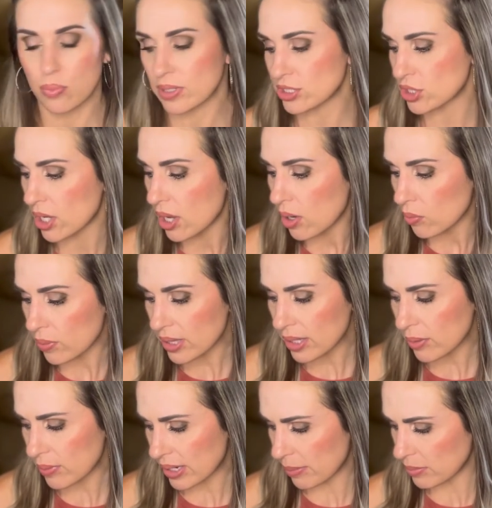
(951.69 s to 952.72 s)
which
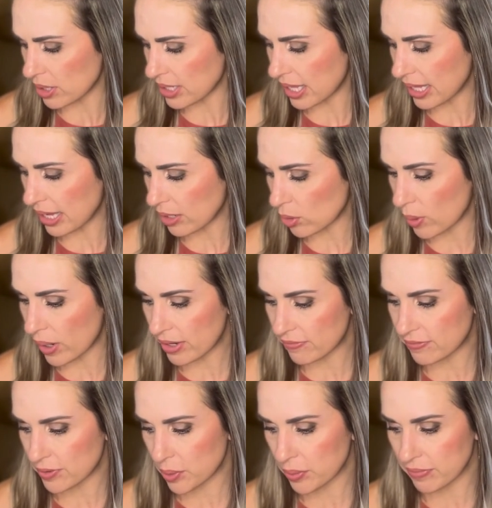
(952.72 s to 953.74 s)
really when I'm looking at quite a
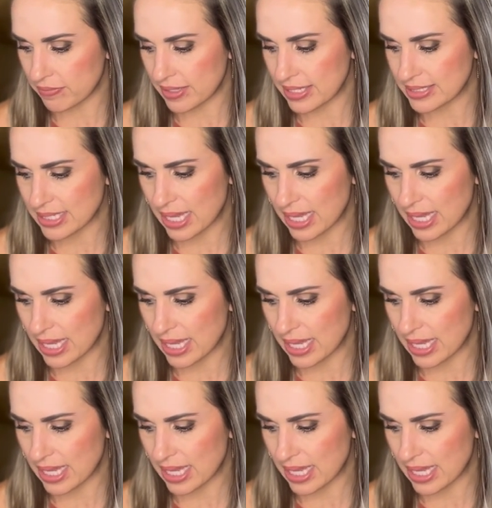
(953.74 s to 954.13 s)
few of these,